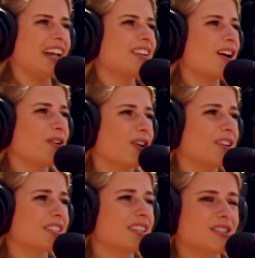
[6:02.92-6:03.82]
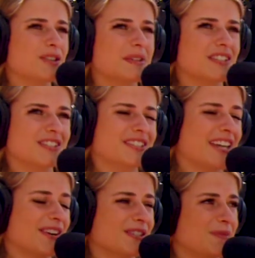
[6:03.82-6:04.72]
I know girls that do, but it just
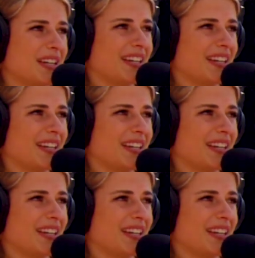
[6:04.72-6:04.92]
scares me.